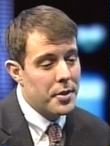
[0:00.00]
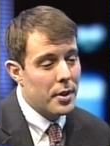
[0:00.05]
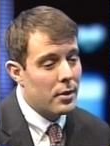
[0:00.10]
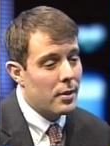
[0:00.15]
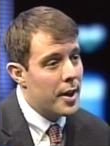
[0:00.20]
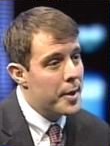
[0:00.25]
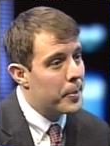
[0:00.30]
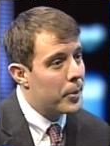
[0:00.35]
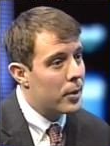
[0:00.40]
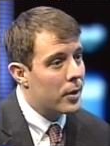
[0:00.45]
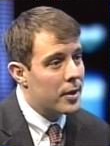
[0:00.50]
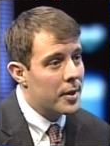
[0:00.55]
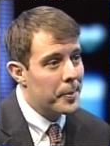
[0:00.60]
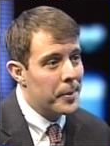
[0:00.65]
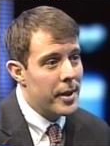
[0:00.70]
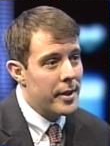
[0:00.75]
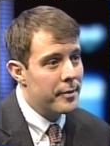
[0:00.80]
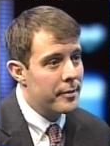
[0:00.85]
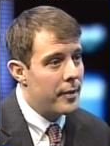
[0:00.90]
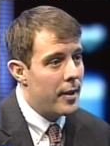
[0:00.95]
great program to
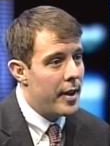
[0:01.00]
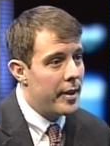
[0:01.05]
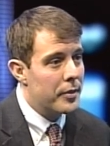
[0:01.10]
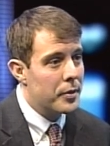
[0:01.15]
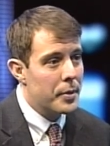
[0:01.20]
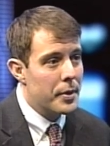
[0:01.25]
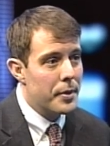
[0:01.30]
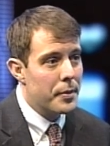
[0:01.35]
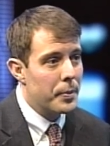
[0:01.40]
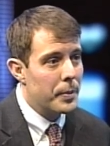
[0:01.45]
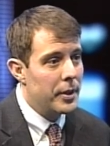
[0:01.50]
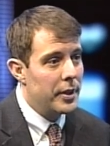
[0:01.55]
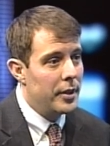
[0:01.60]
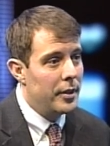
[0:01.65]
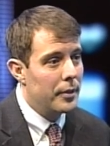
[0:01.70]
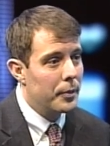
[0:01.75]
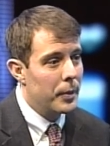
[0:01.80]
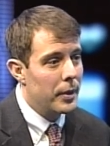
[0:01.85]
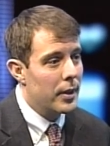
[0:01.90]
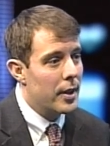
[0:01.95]
get involved with. We
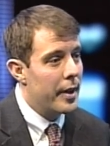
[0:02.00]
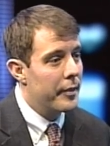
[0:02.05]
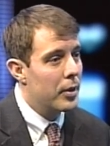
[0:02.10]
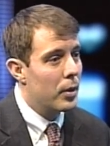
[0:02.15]
love the